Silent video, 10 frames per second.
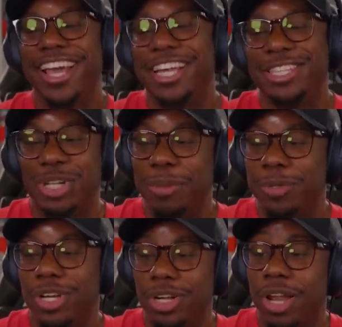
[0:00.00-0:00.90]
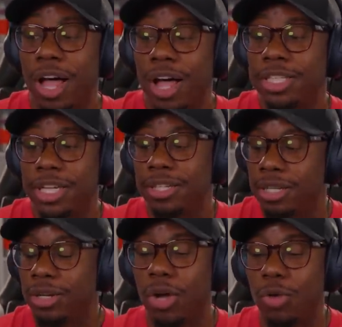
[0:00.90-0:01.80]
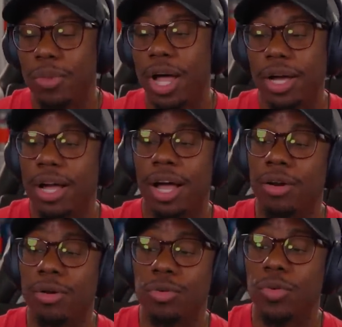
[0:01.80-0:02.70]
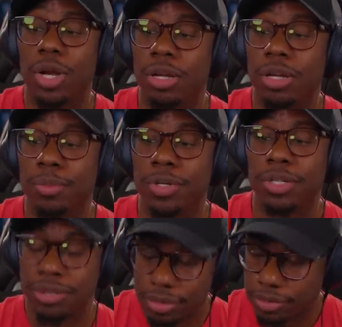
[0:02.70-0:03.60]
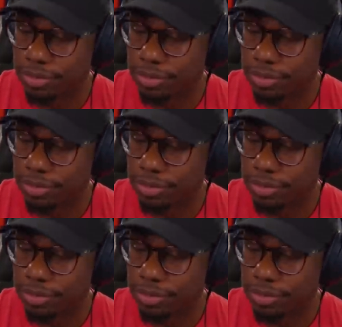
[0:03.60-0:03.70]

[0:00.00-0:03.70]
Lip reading: He's trapped in the closet. Oh my God, a rubber.